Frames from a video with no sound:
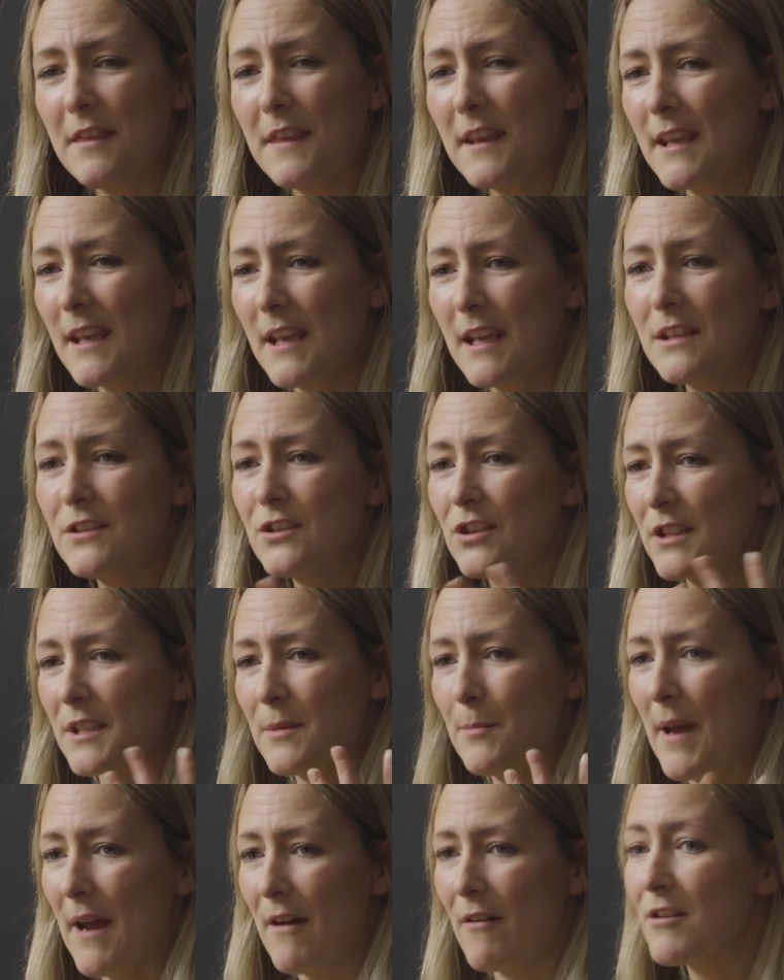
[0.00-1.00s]
I think it is just
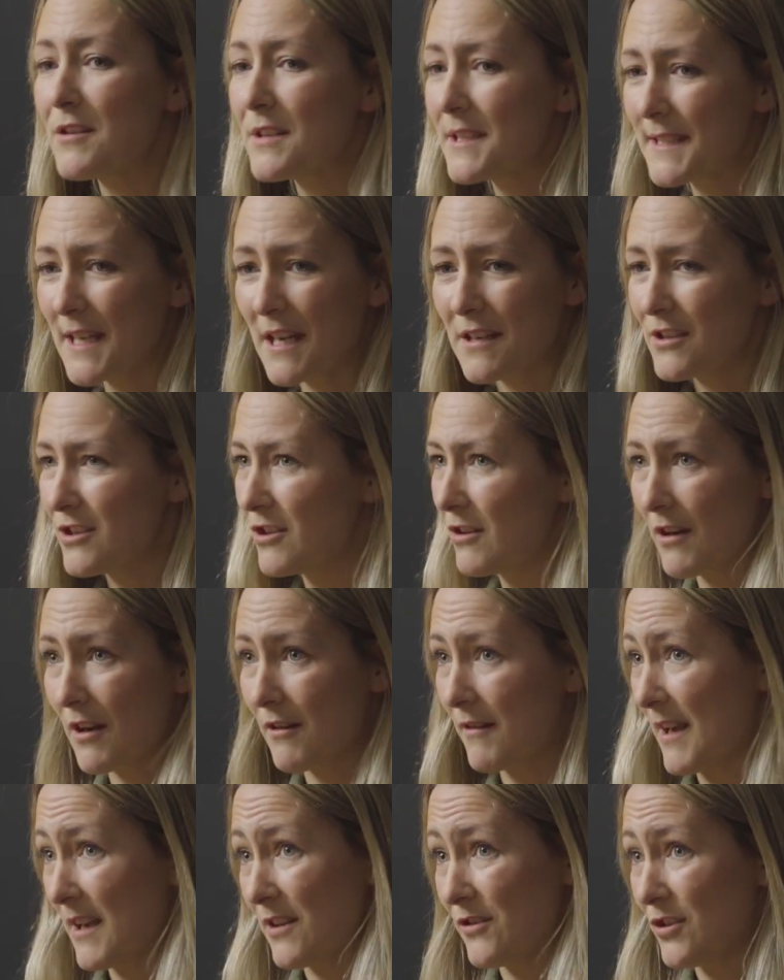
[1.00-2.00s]
about understanding your
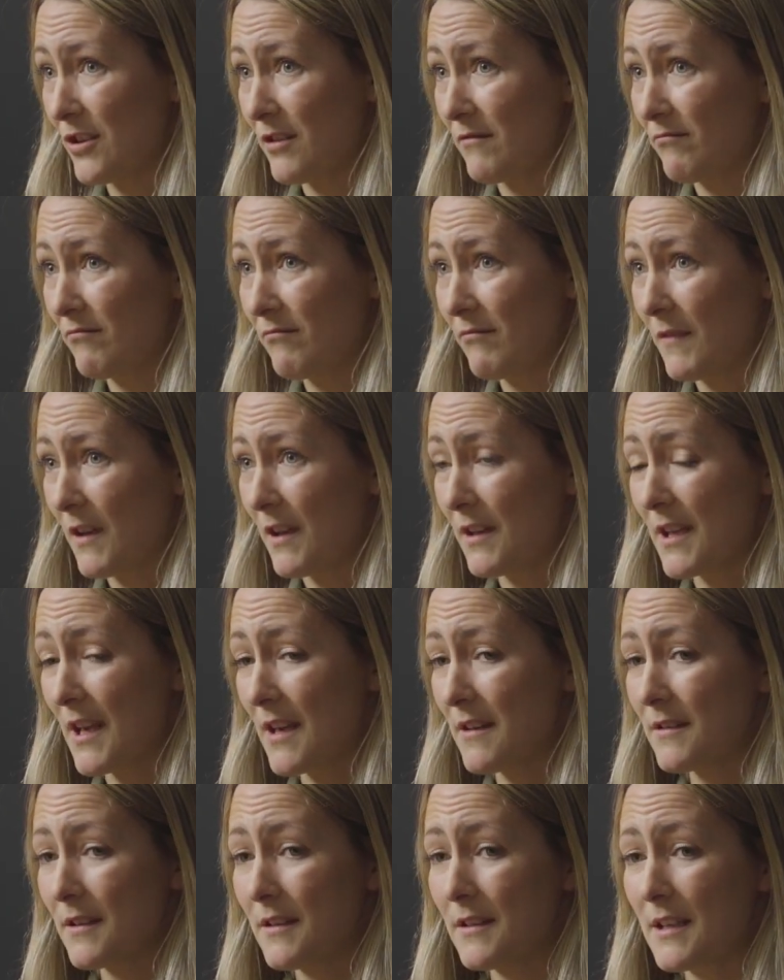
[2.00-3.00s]
location at the
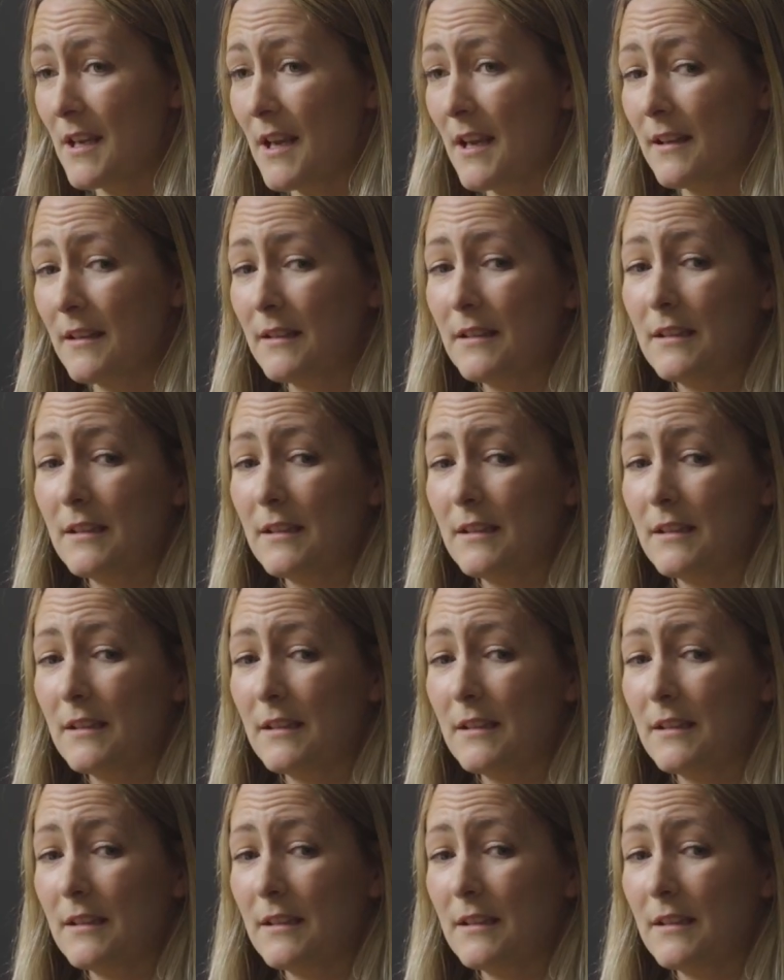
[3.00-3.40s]
end of the day.